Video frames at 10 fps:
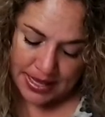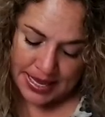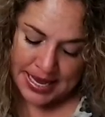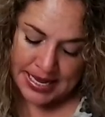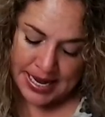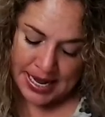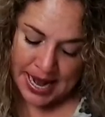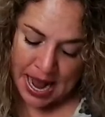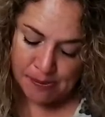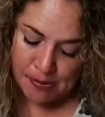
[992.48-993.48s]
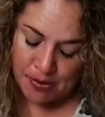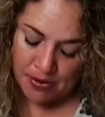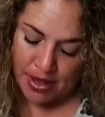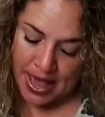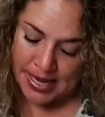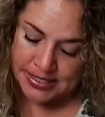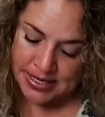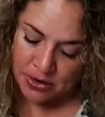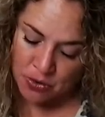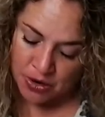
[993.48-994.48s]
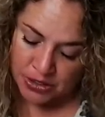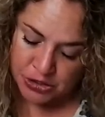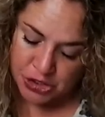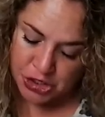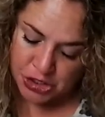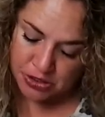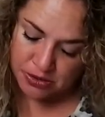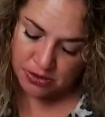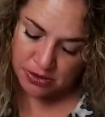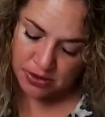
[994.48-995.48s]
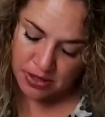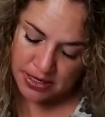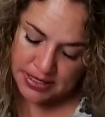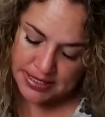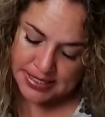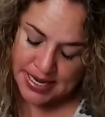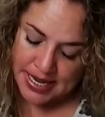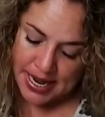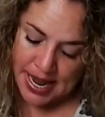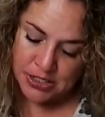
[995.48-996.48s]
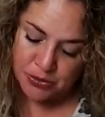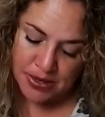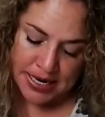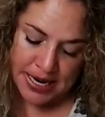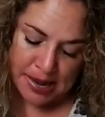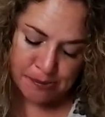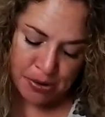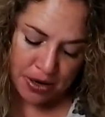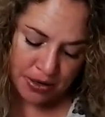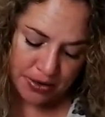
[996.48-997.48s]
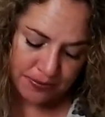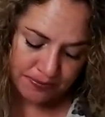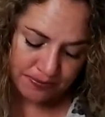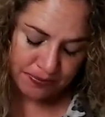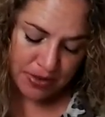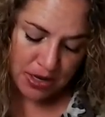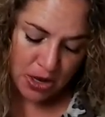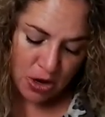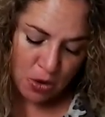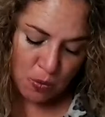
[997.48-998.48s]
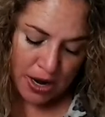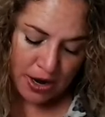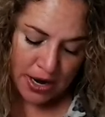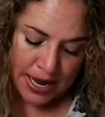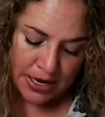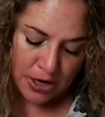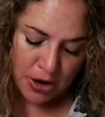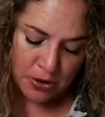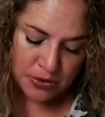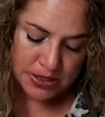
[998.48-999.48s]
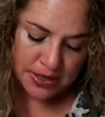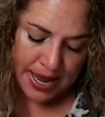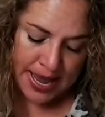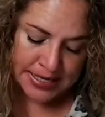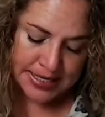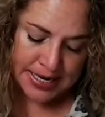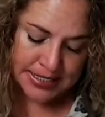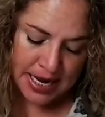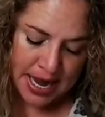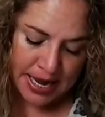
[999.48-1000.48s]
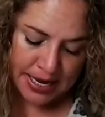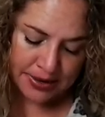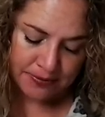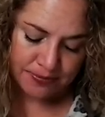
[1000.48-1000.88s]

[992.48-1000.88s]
Eat an apple and an orange sit and read a book, wear a coat and a tie,